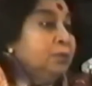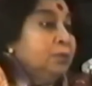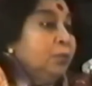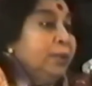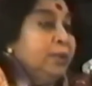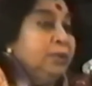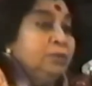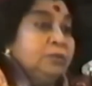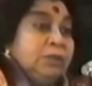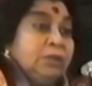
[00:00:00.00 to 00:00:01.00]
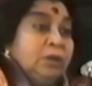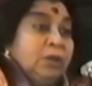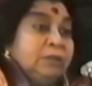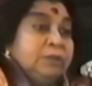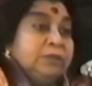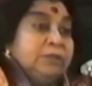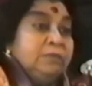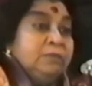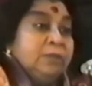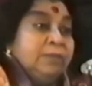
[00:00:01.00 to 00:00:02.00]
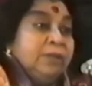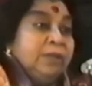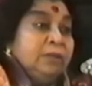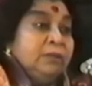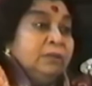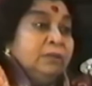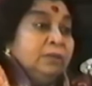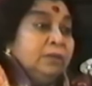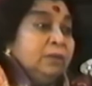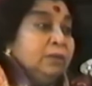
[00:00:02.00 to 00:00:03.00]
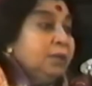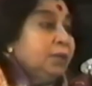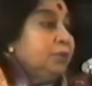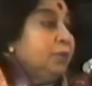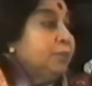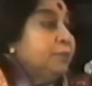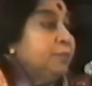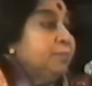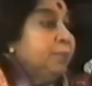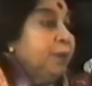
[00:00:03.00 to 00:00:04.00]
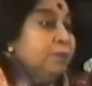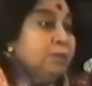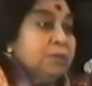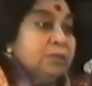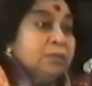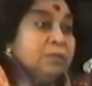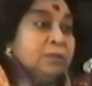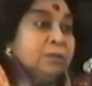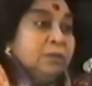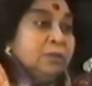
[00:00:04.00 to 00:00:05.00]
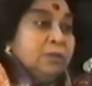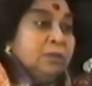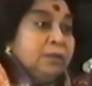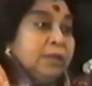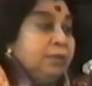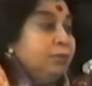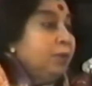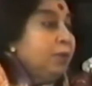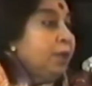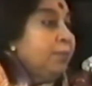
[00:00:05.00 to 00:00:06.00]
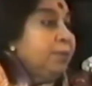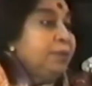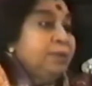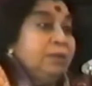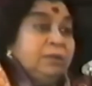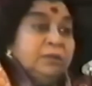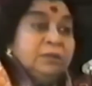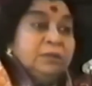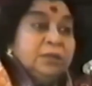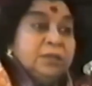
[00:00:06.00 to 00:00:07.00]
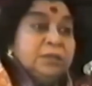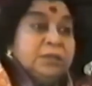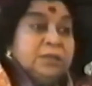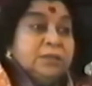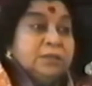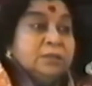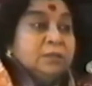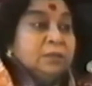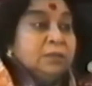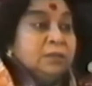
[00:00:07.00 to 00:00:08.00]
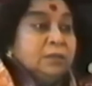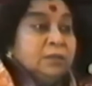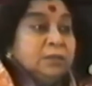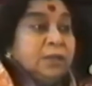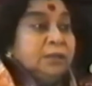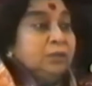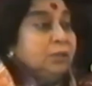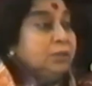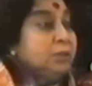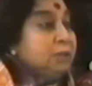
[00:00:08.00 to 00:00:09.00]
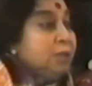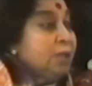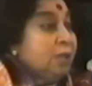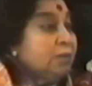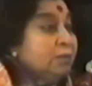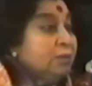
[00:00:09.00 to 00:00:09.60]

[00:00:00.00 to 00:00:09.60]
when you see you have achieved something, that you have some powers, that you are emitting innocence, that you are discreet,